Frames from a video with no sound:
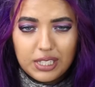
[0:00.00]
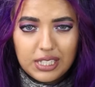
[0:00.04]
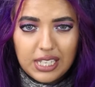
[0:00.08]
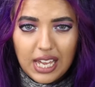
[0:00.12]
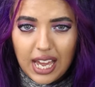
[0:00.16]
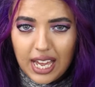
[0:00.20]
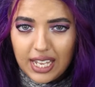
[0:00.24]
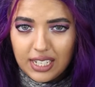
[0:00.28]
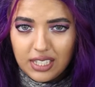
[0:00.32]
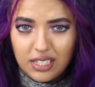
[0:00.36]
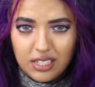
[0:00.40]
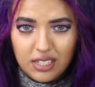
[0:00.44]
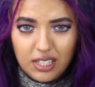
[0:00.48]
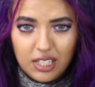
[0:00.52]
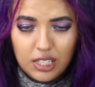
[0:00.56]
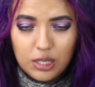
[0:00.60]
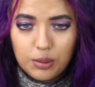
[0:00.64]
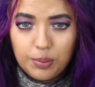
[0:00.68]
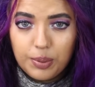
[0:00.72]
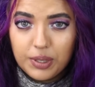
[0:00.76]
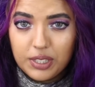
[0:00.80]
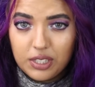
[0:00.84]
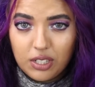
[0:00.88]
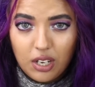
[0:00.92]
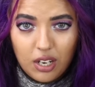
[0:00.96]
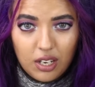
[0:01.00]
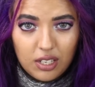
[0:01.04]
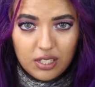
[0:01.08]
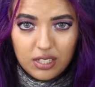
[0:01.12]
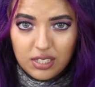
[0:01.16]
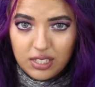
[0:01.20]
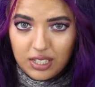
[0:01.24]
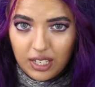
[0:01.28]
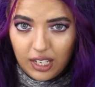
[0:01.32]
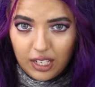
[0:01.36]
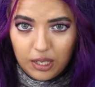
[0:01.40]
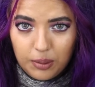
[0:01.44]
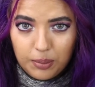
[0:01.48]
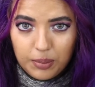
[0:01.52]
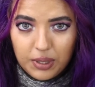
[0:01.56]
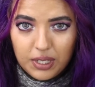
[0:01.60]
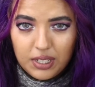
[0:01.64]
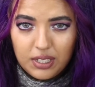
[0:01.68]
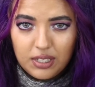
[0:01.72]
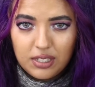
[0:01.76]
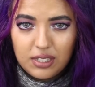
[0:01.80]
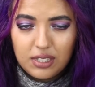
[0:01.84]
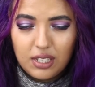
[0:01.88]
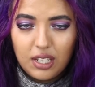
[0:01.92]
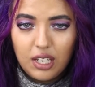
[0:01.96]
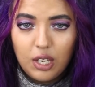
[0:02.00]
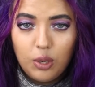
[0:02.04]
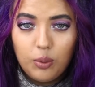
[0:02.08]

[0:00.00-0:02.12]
Besides these bizarre statements,